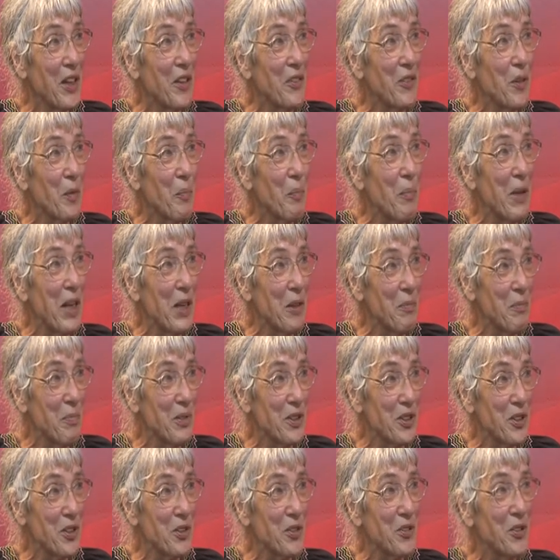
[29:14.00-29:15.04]
the
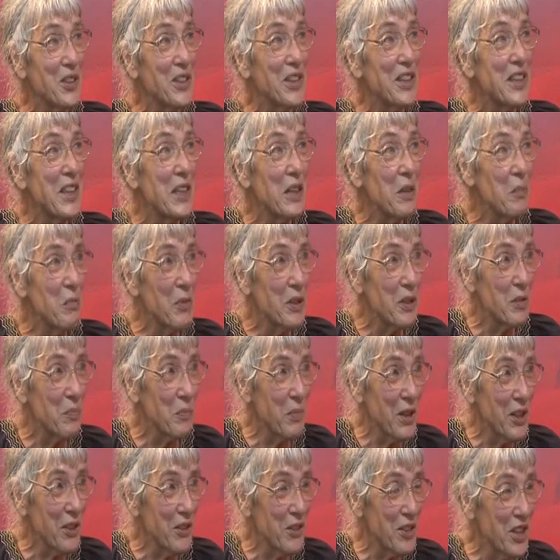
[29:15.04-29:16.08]
papers to the seamen
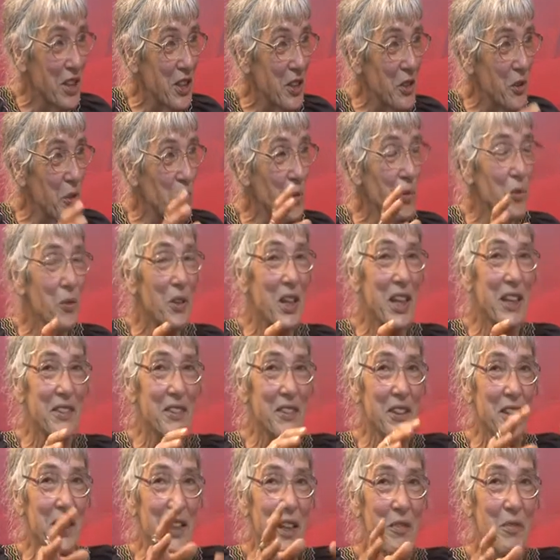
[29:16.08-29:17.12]
because he knew that
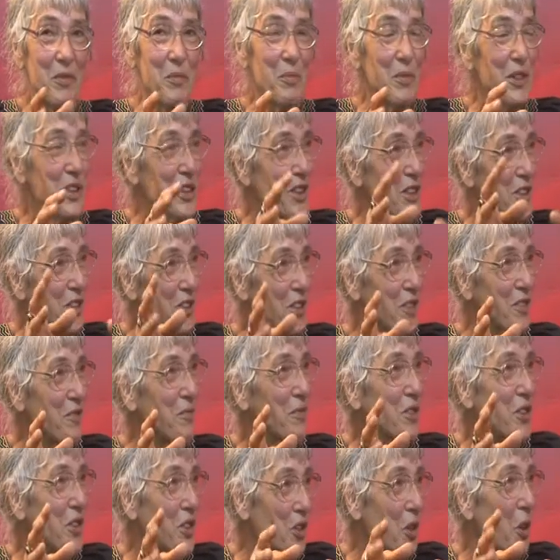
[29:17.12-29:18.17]
the governments
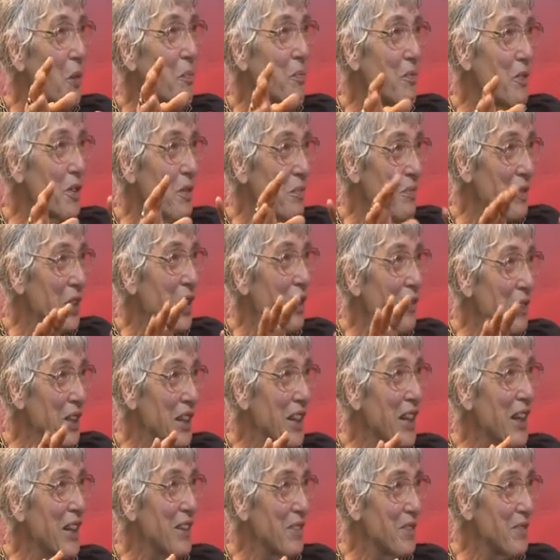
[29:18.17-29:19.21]
would stop them going
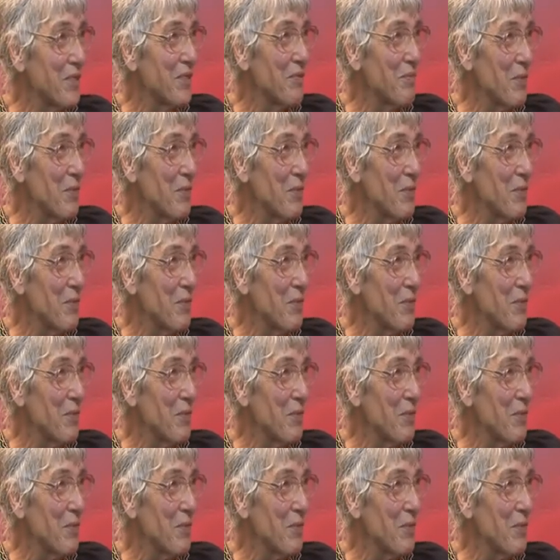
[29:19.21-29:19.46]
out mm-hmm.